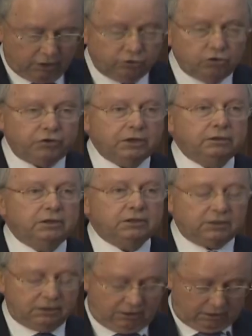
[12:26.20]
During
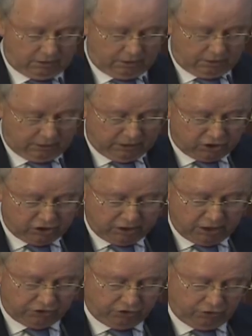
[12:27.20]
this uh,
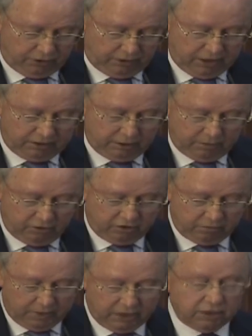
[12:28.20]
legislature, under
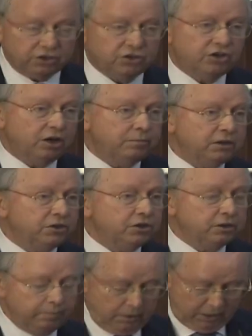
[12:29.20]
both my
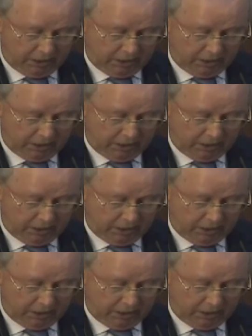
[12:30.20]
chairmanship